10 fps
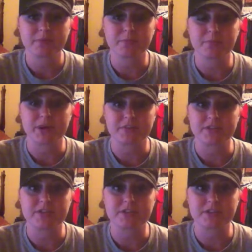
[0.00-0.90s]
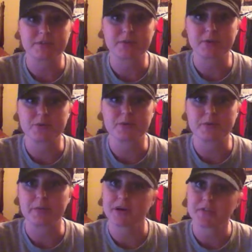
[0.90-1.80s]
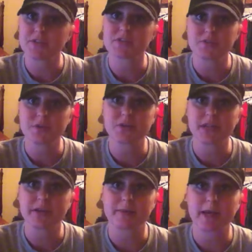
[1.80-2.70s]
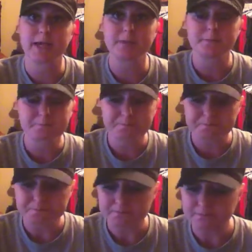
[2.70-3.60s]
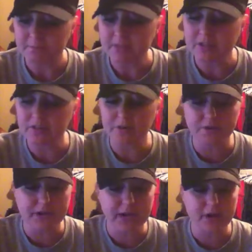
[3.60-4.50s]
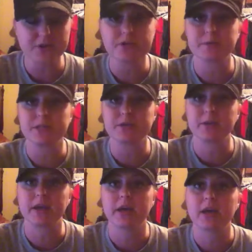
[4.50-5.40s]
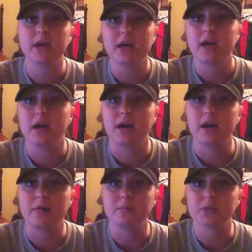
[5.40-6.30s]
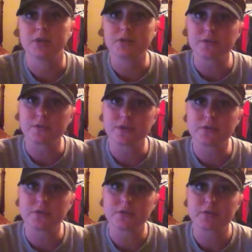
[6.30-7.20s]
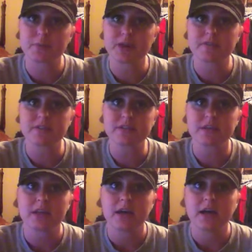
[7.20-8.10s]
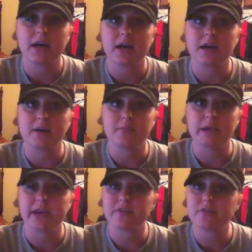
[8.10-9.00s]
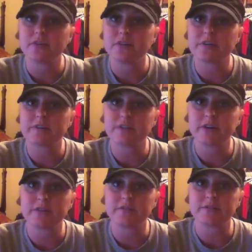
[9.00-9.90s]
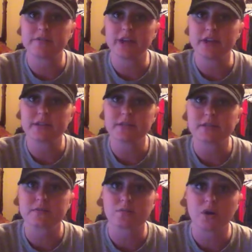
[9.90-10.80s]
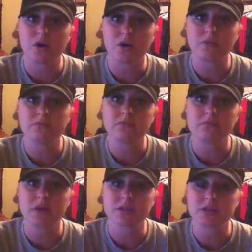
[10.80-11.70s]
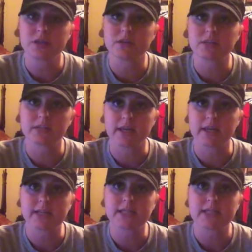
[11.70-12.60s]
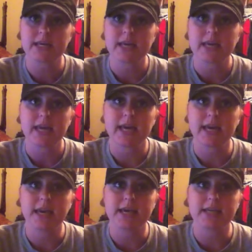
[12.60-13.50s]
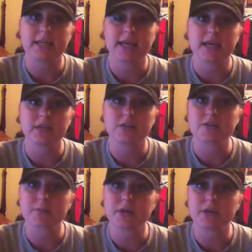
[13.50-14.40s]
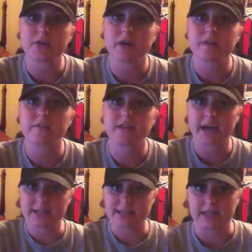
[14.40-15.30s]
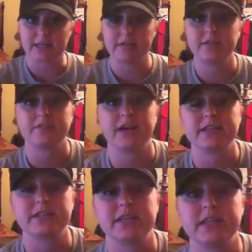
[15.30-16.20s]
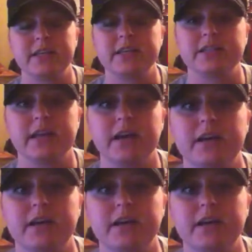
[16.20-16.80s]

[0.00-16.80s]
breakfast is supposed to be breakfast foods out of my head. So for now, I'll just be doing loads of fruit for breakfast, a handful of nuts, raw, unsalted nuts, and a little sprinkle of flaxseed. Flaxseed is,